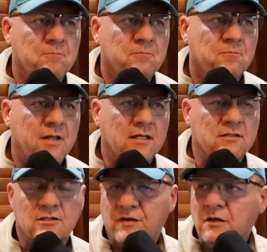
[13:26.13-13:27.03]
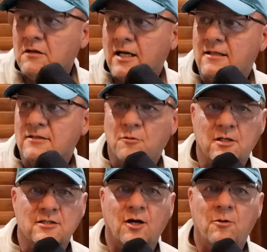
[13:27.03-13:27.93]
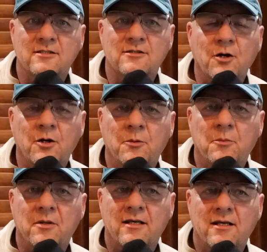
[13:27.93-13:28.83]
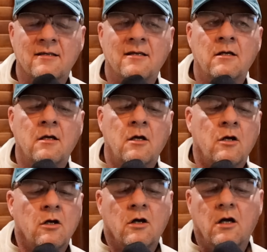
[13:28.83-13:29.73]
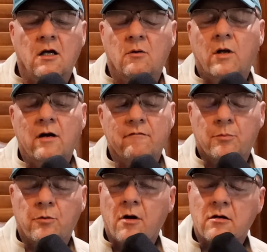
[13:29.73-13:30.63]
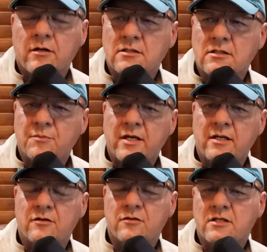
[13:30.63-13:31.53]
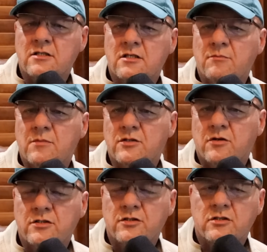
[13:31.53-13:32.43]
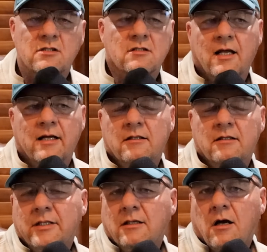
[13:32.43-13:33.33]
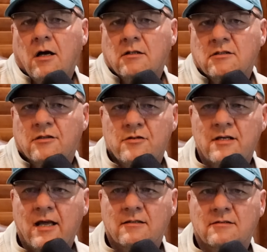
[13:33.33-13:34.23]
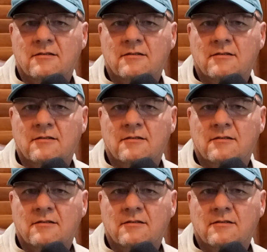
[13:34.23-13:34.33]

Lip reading: I just feel like that's what it's always going to be. Whatever progress is made under this administration is likely to be lost under the next.